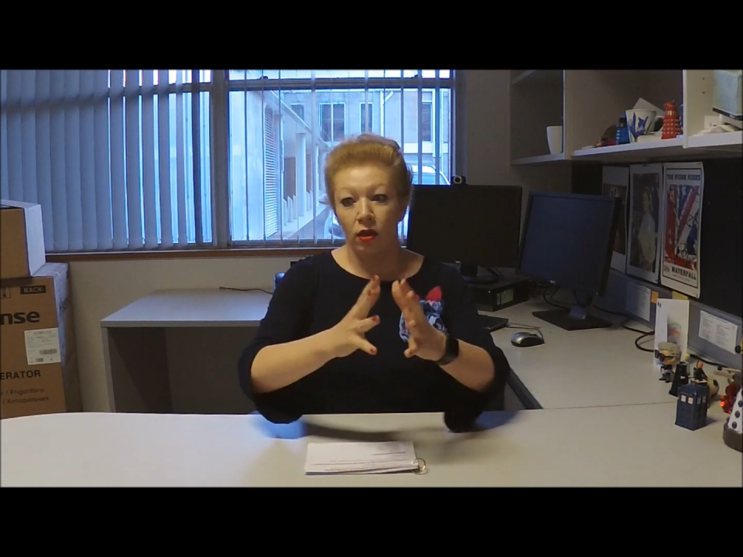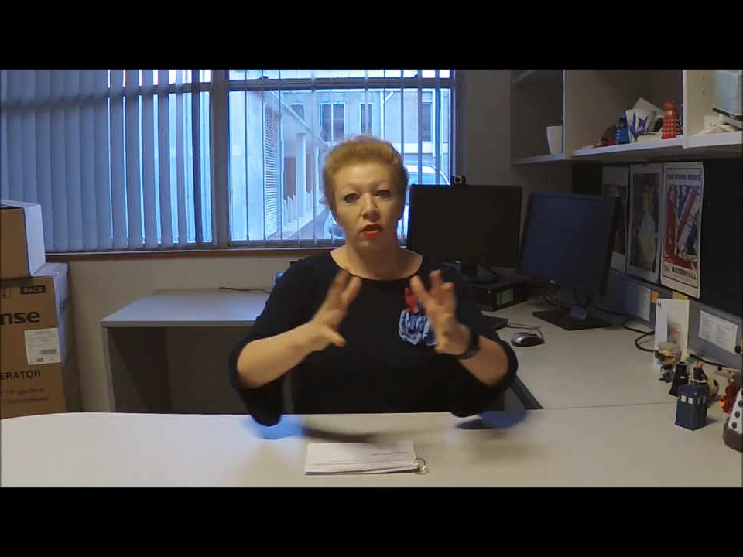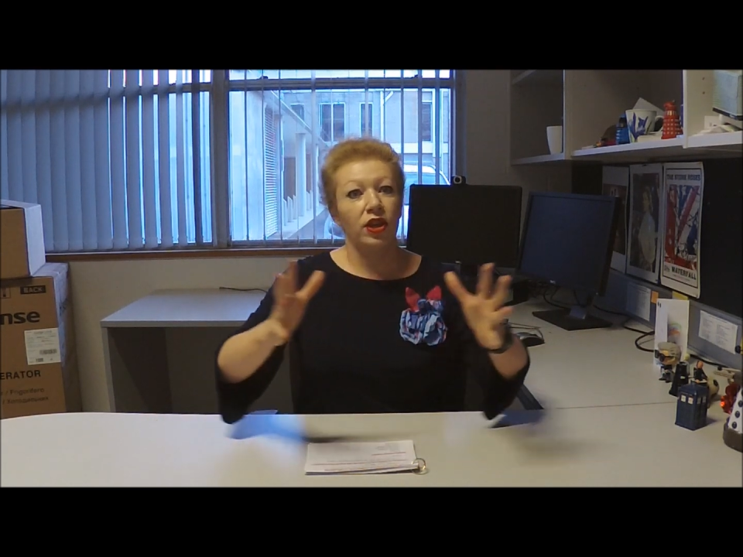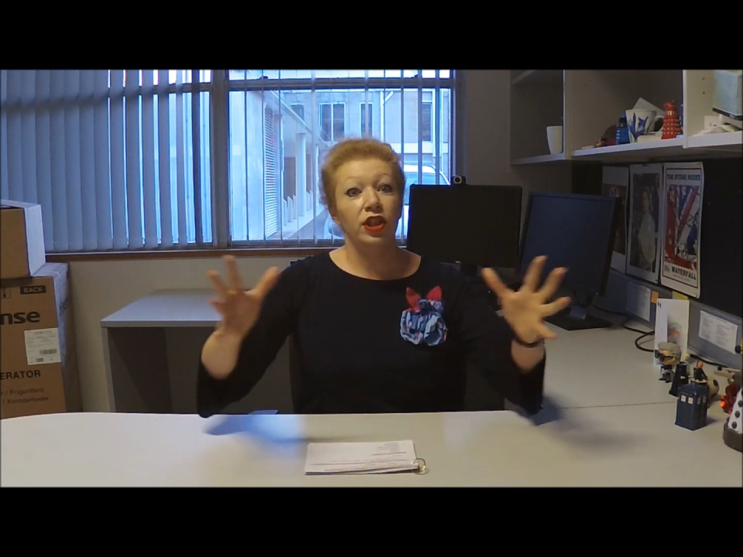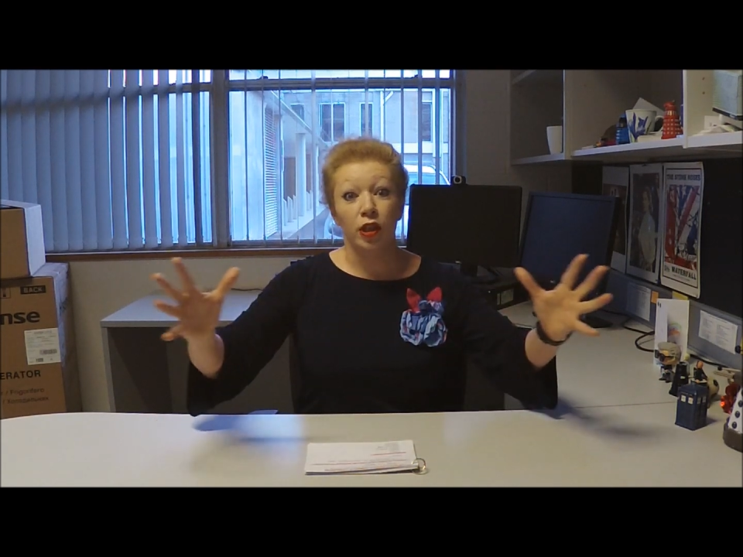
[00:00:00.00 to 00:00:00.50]

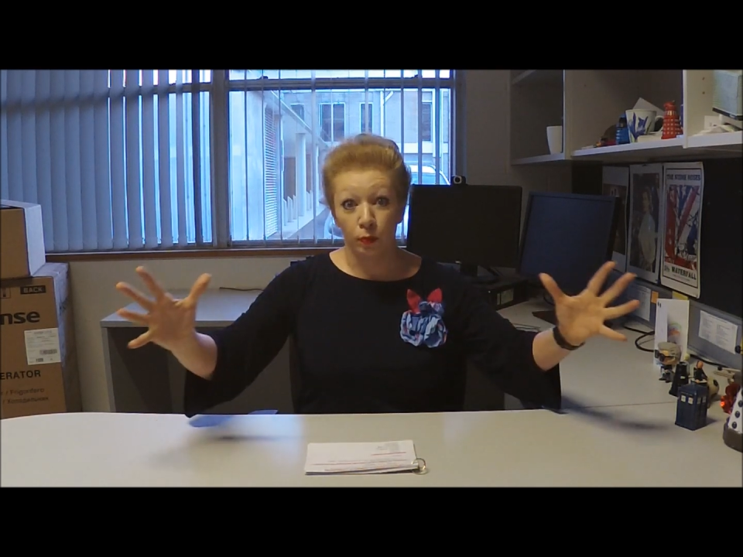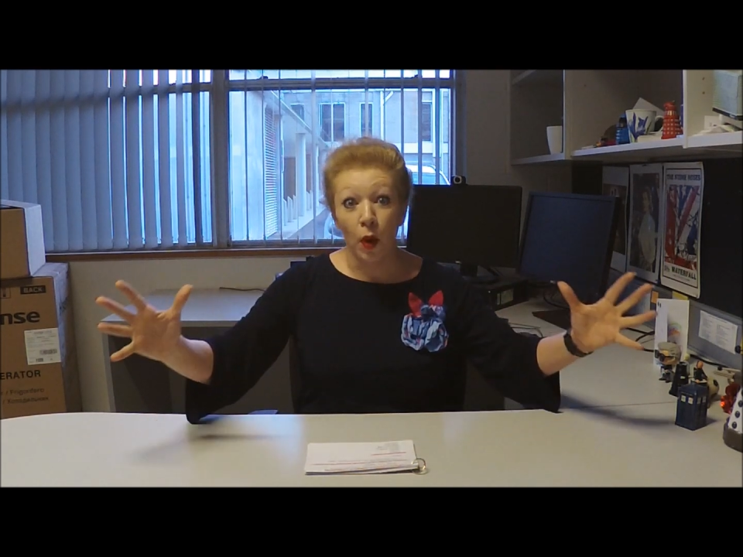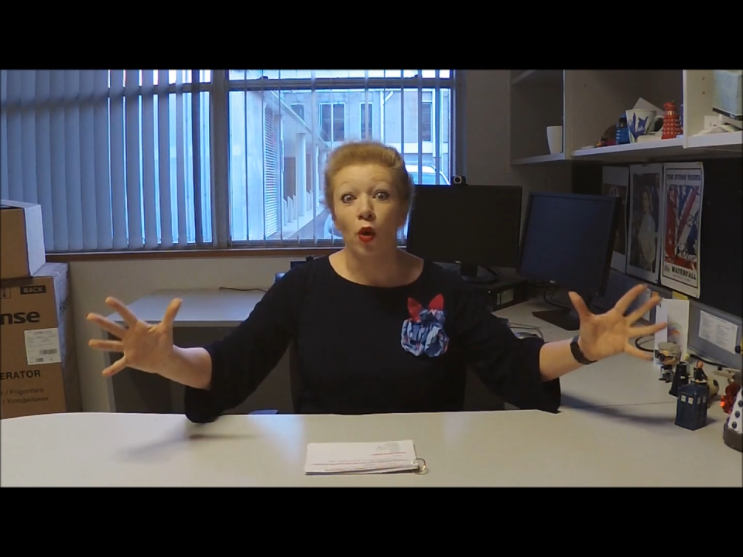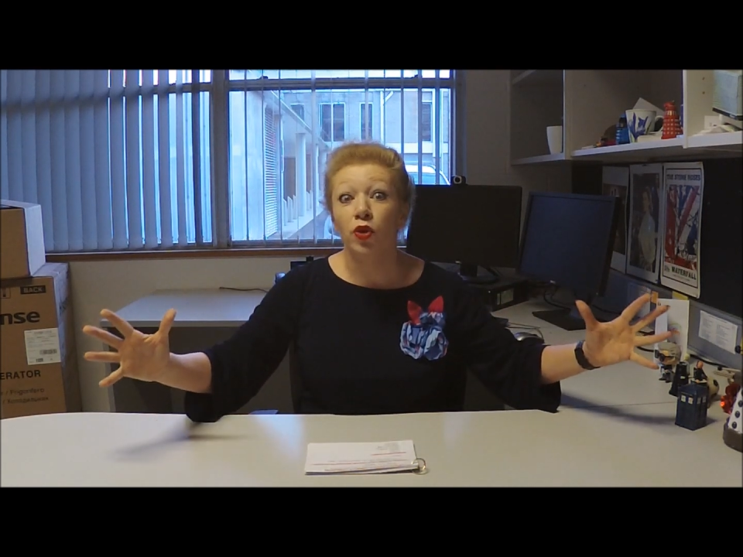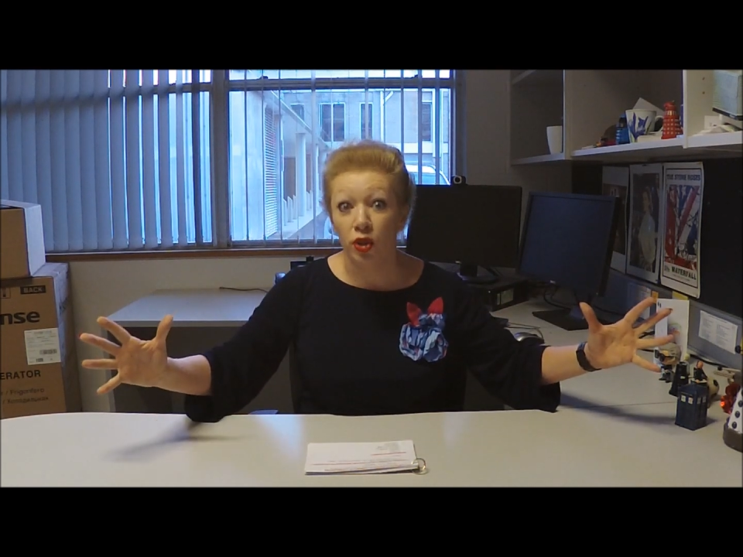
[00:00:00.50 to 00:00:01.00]
this is
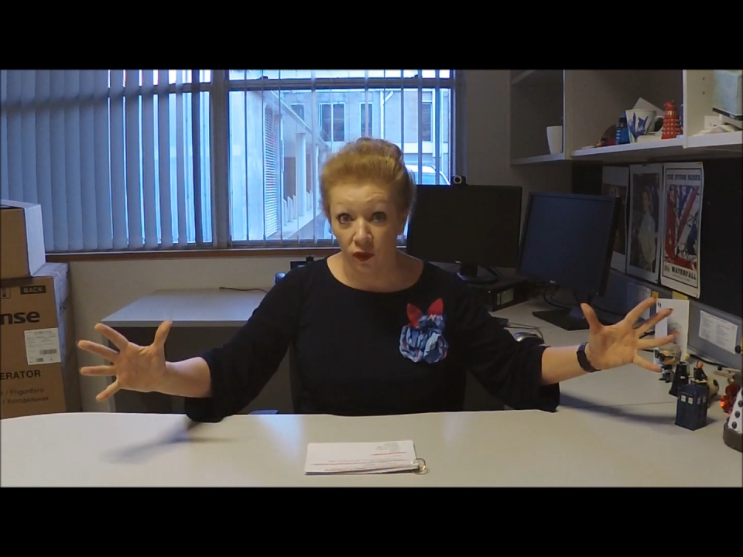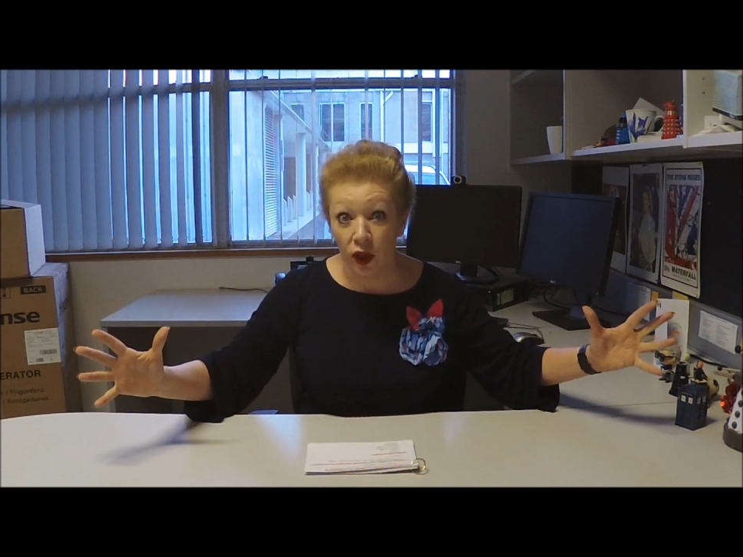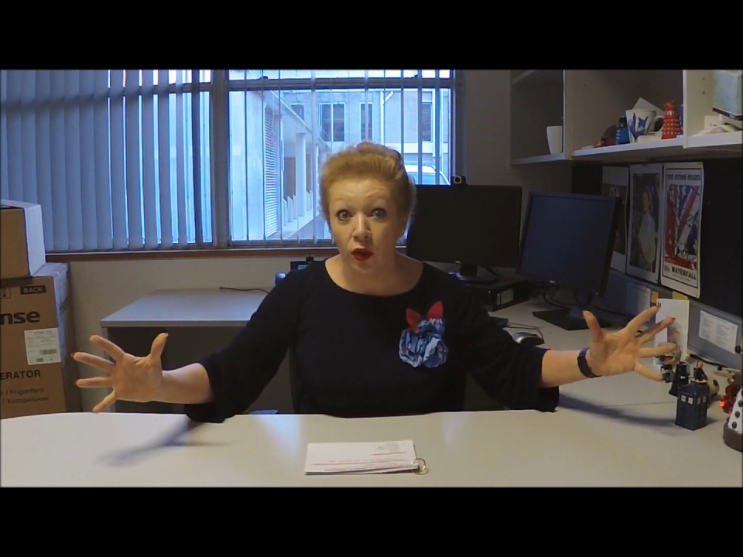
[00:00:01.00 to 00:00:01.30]
most of a